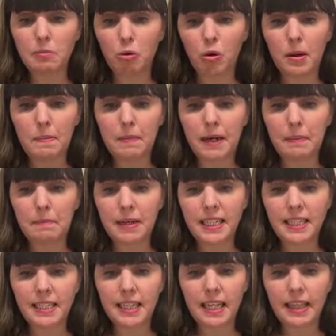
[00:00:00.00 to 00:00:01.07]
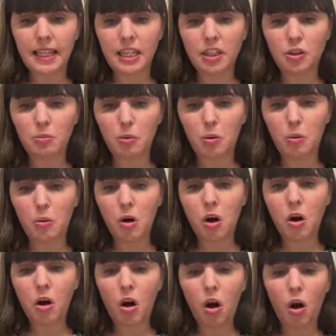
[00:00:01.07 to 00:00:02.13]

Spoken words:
smaller, but it means that these will